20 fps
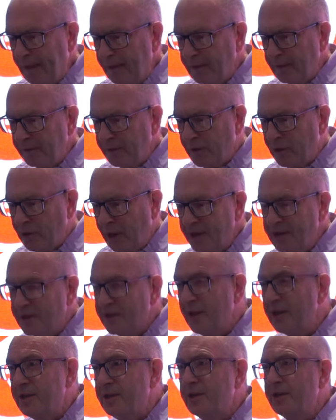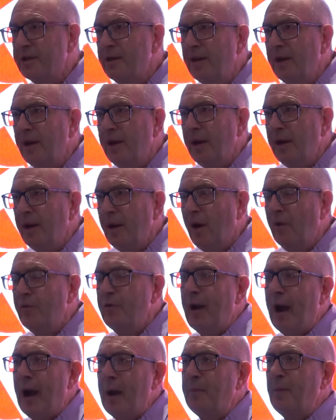That the crisis
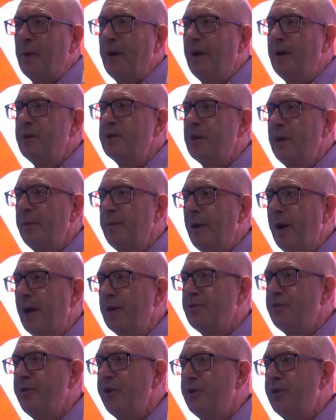of capitalism has